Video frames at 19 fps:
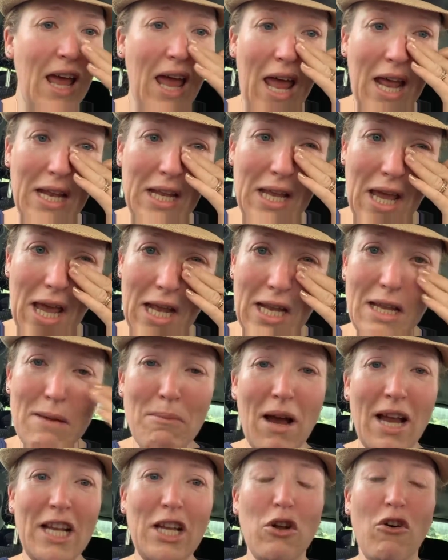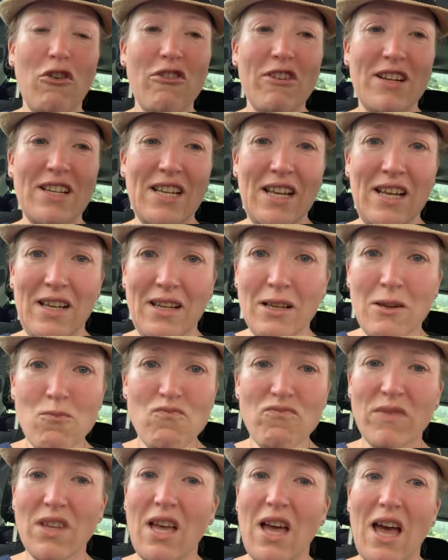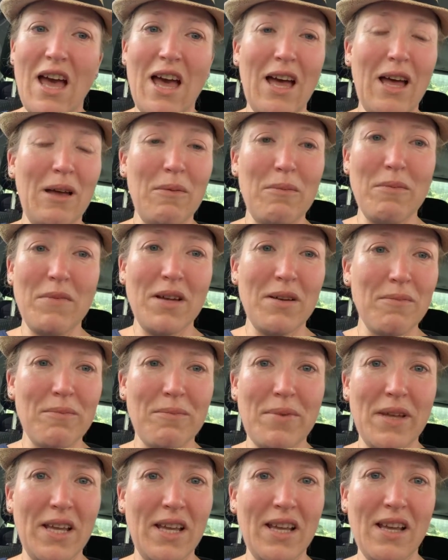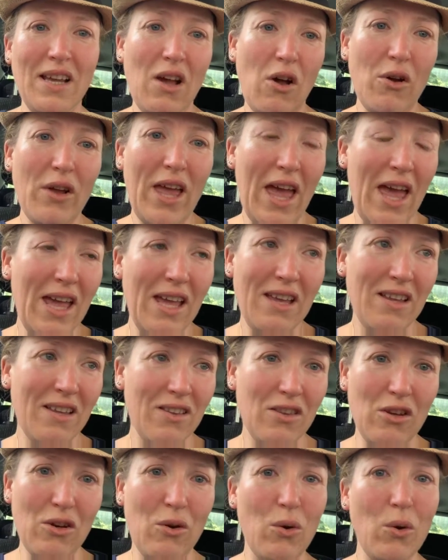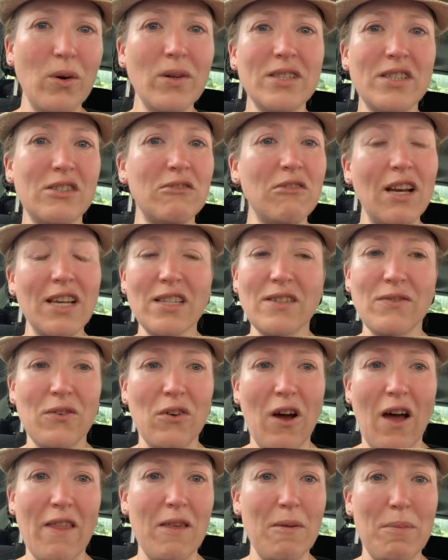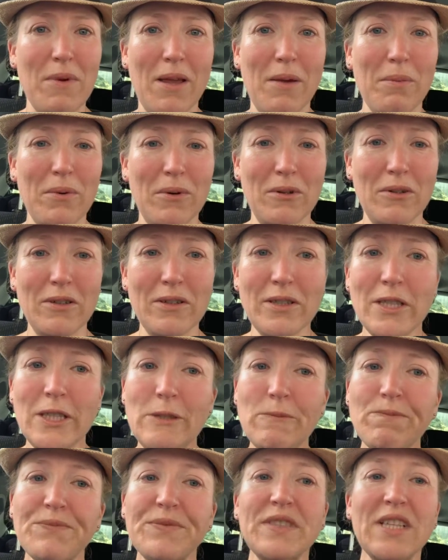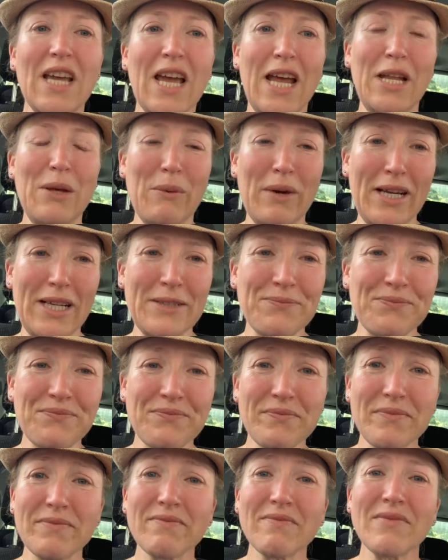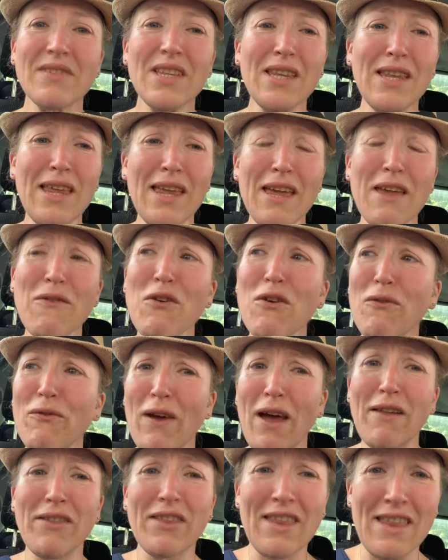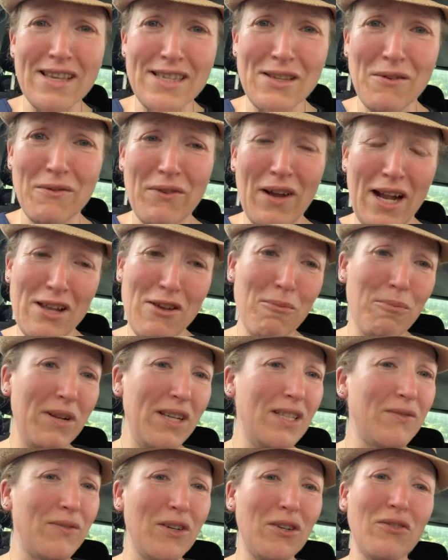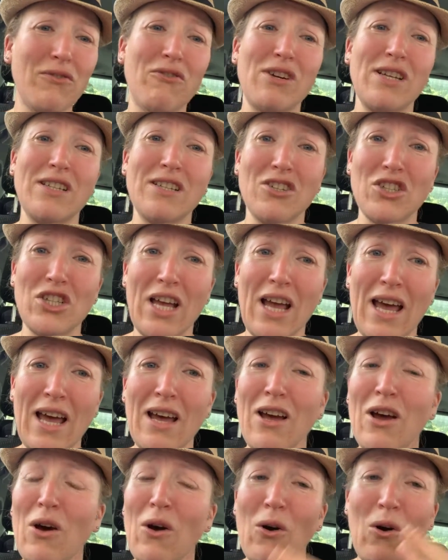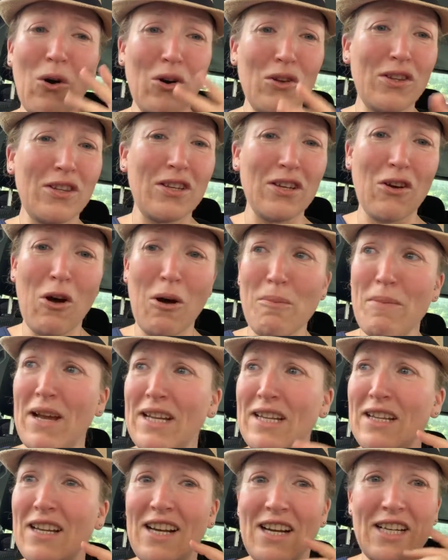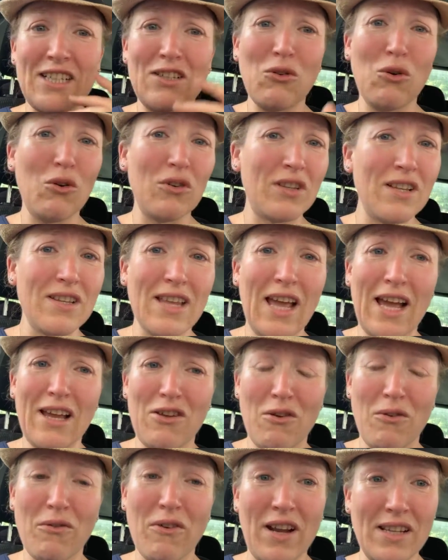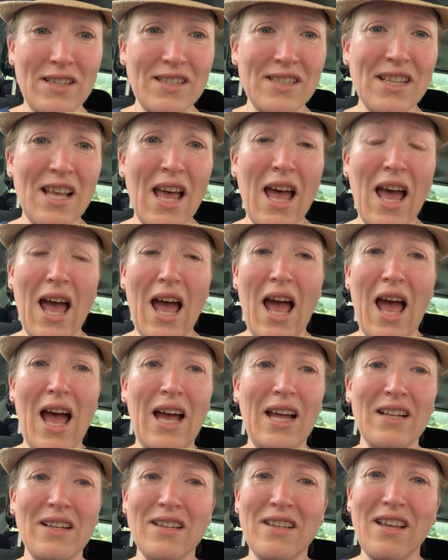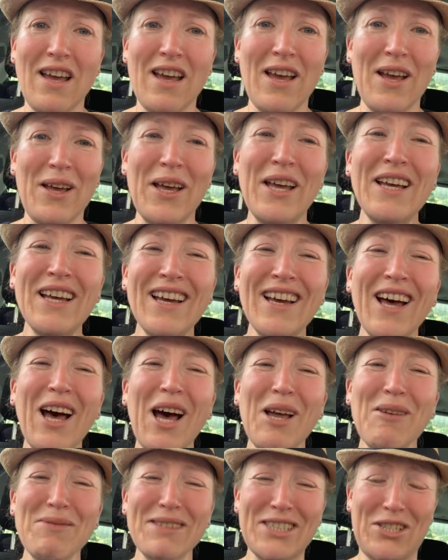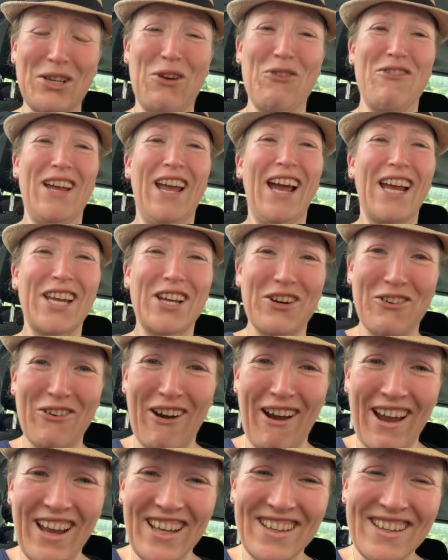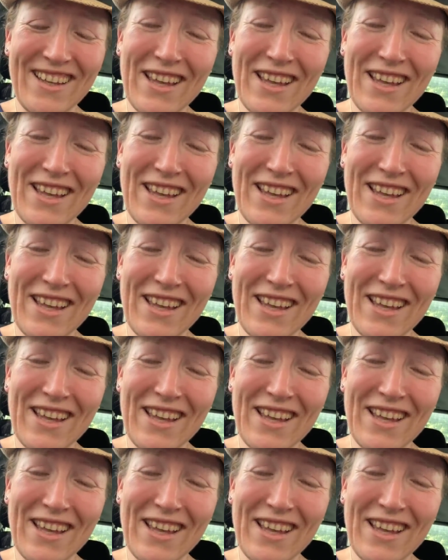any minority being okay to cause stress for other people. Anyway, if you found this of value, please feel free to share or to comment or to tag your friends. And I'm sorry I cried.